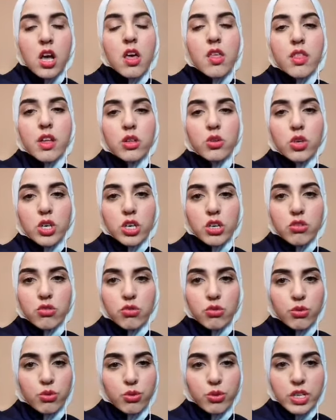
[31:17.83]
And then you can
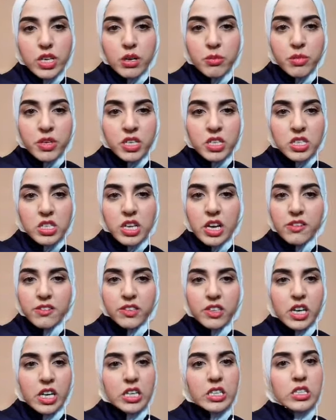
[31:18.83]
do 10 minutes
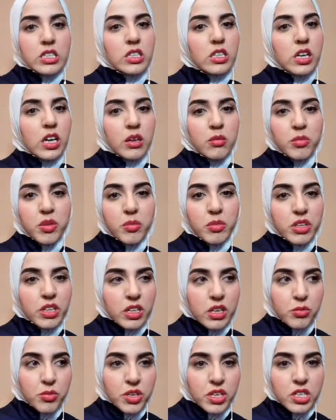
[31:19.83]
after Asr and maybe
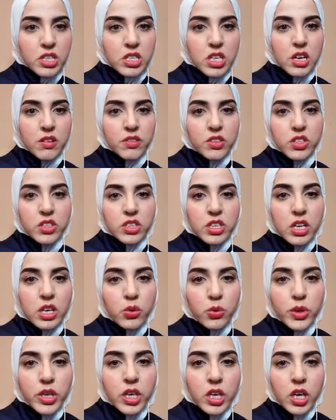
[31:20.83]
10 minutes after
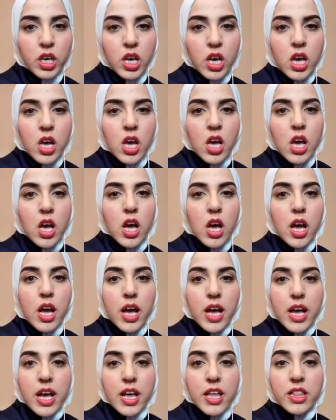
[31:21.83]
Taraweeh.
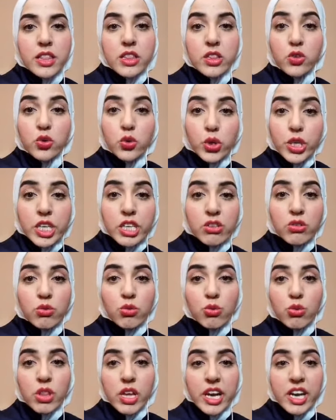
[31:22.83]
And you can
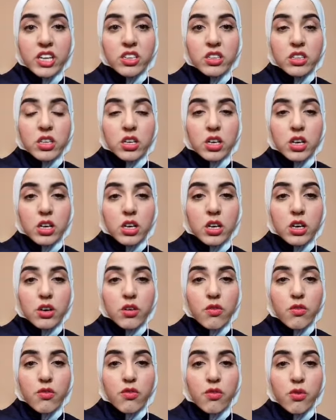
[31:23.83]
do that
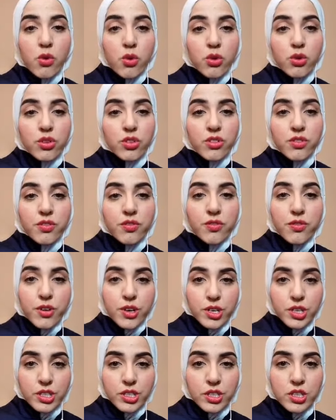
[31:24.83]
uh, for the
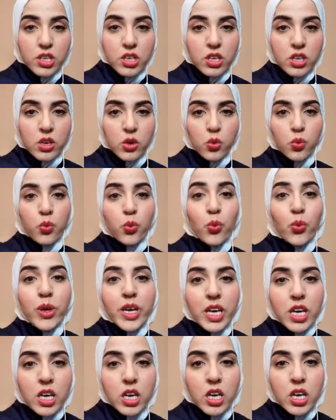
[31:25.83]
first
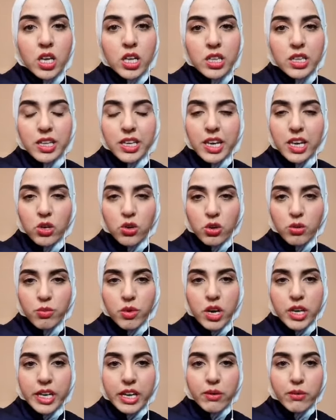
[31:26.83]
week to get your
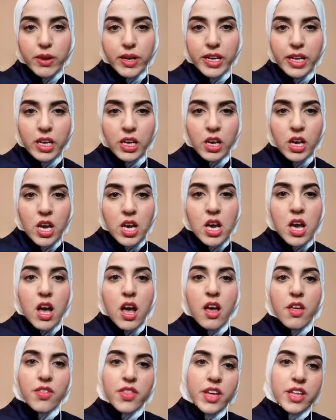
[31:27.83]
body ready.
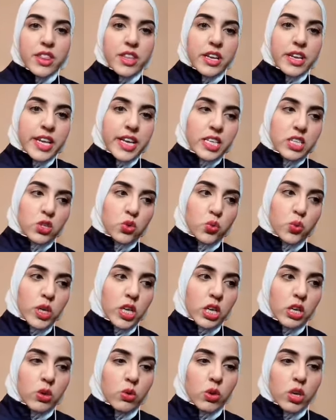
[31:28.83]
And then the next
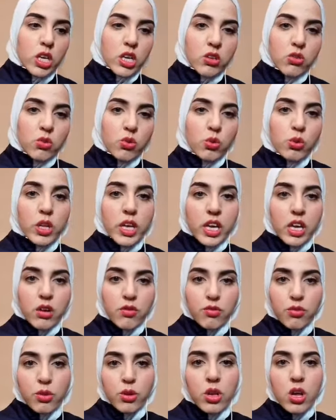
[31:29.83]
week, you can do like
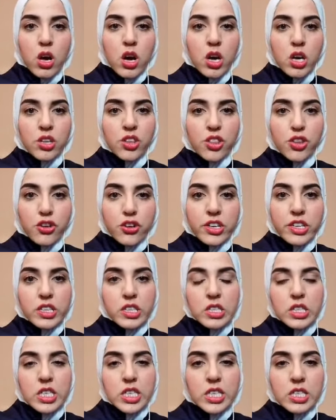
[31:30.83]
a full on 30
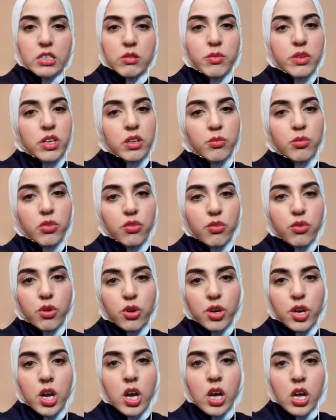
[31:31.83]
to 60 minute
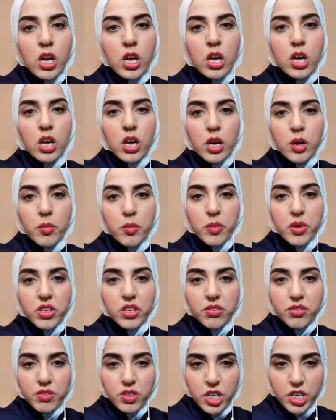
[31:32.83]
before um,
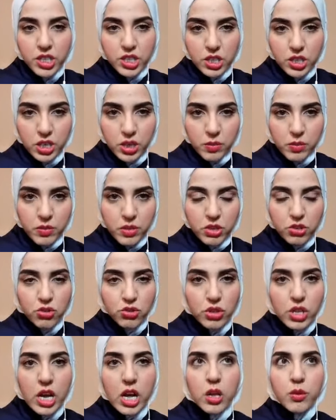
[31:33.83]
iftar time. This
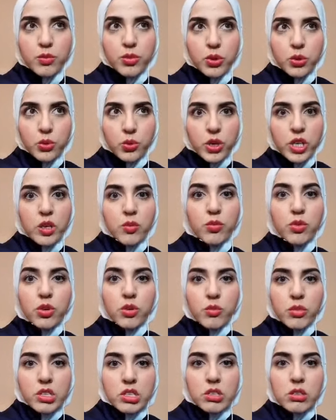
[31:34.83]
should help you keep
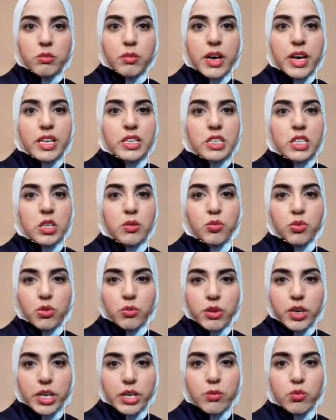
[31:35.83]
your muscle mass, keep your
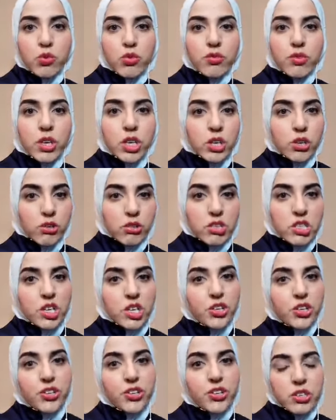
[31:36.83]
body moving, your
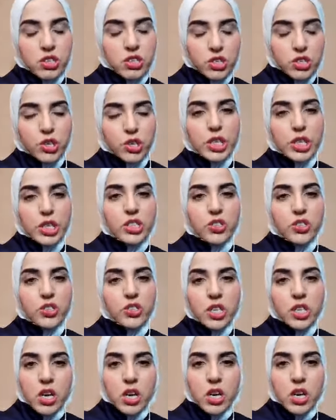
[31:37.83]
cir
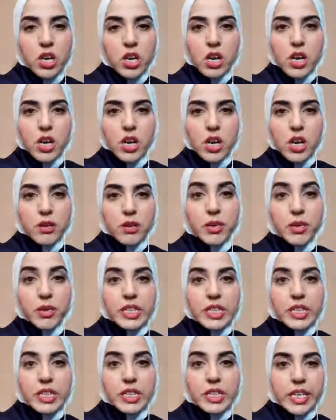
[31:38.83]
circulation, and
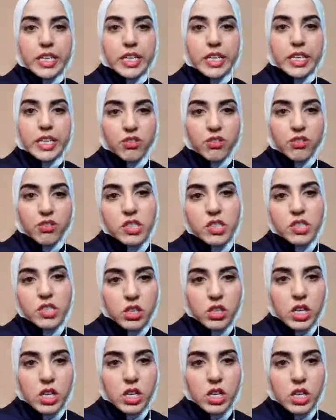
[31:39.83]
maintaining your
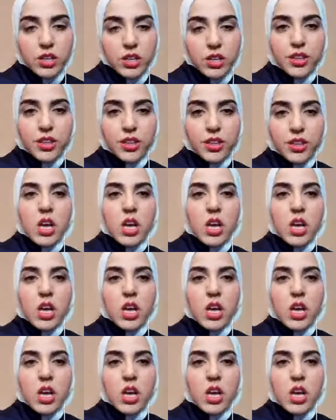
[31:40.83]
physical health.